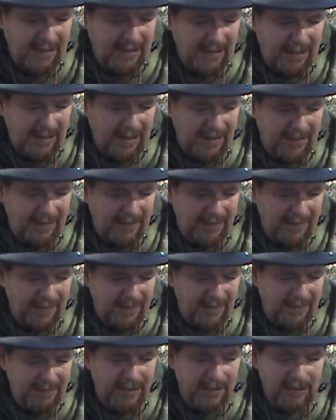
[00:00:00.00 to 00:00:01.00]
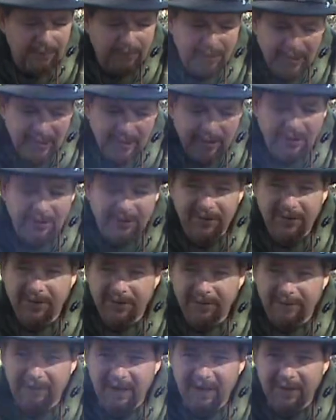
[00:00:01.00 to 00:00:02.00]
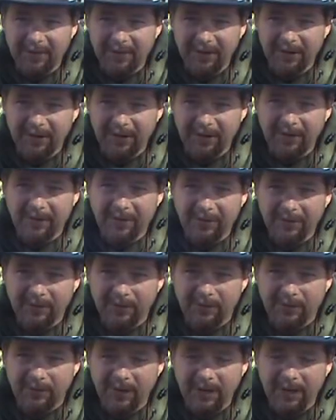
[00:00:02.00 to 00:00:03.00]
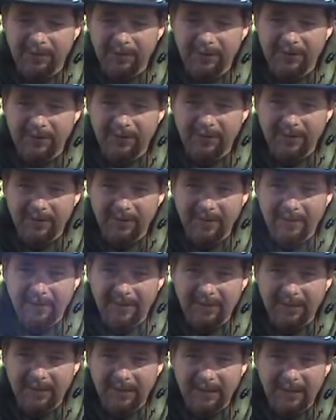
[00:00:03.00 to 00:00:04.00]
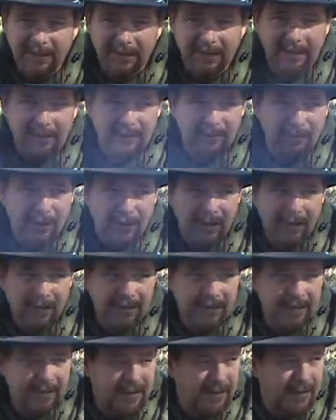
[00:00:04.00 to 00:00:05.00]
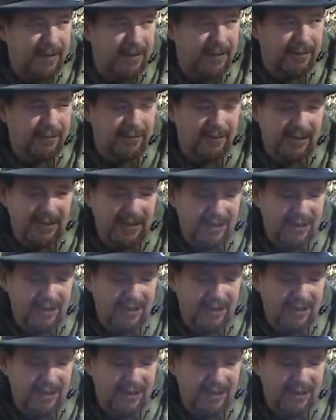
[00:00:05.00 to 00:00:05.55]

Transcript: and I'm getting pretty close to the 500 subscribers mark, and